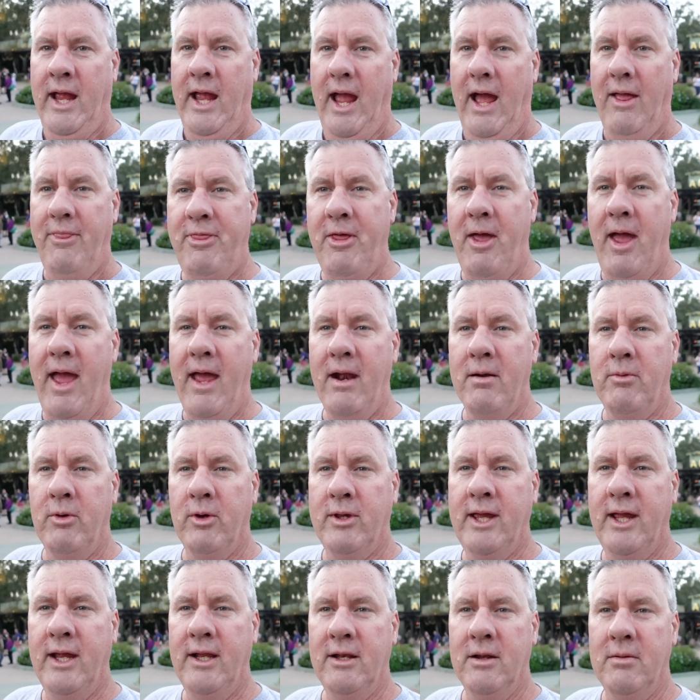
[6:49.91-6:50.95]
at the Animal
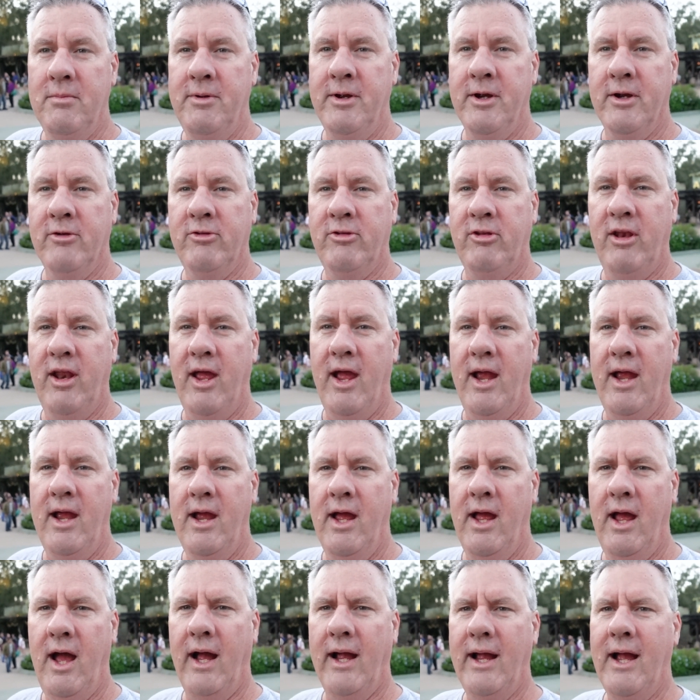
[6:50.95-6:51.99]
Kingdom here today.
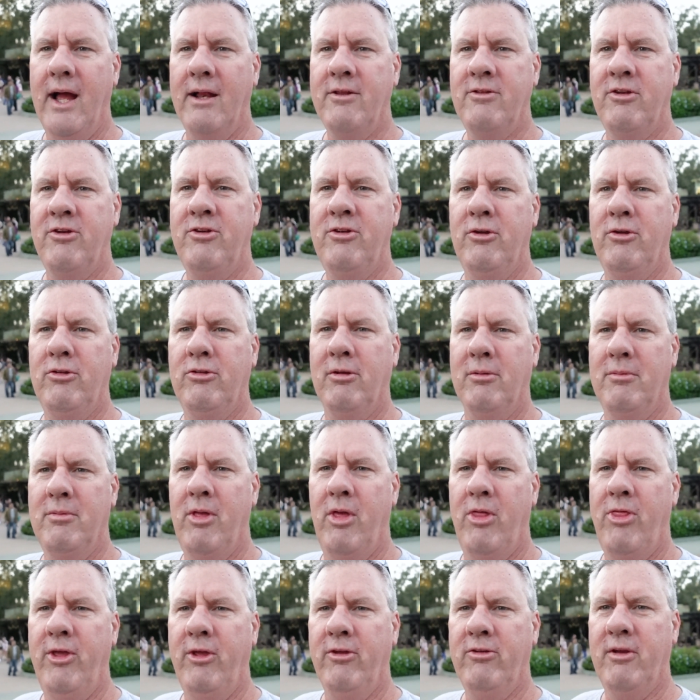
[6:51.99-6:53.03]
I got to do some of
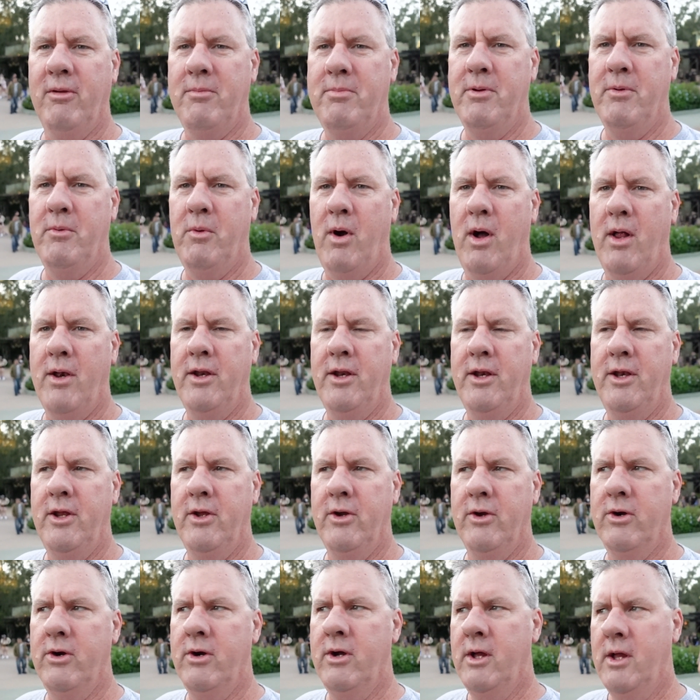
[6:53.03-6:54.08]
the things I've been wanting to
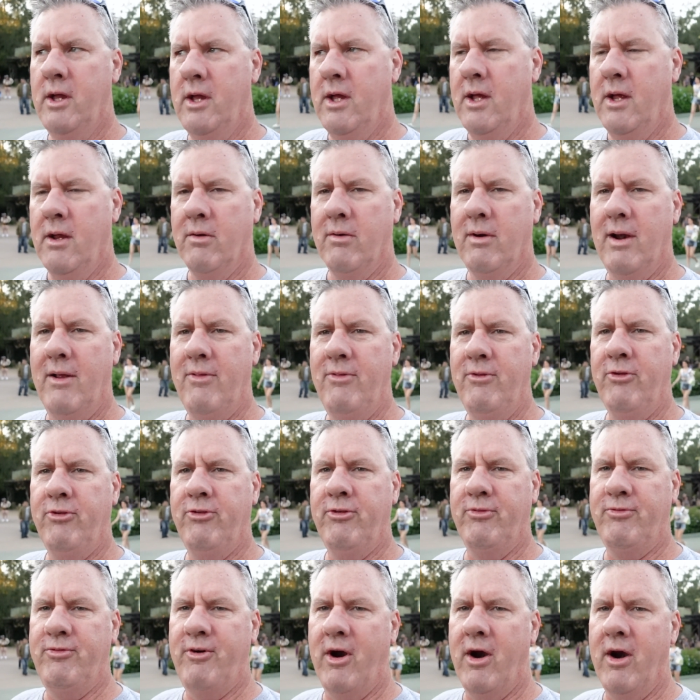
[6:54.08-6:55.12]
do, riding the
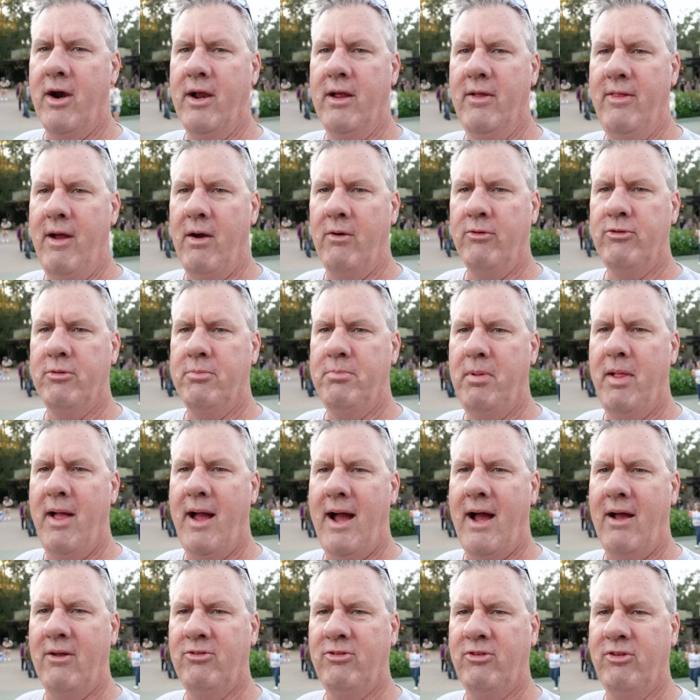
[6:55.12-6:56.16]
safari, and that was a
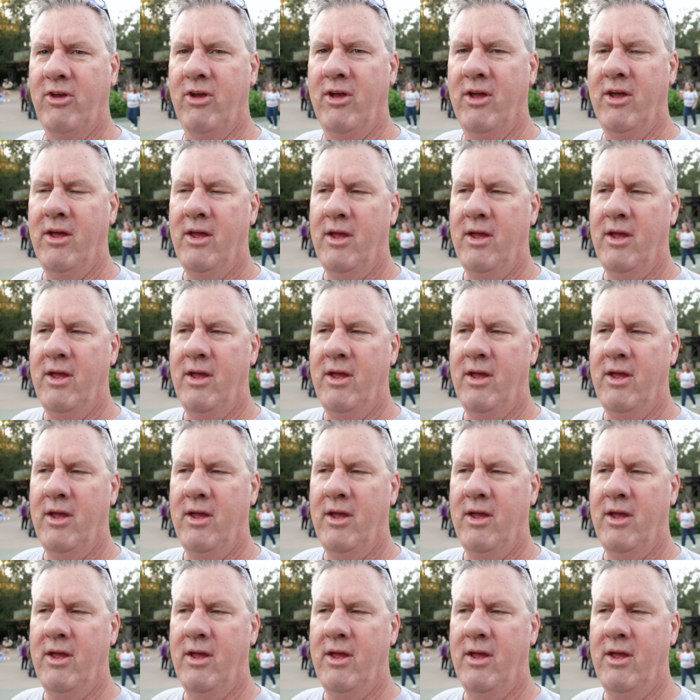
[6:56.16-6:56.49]
blast.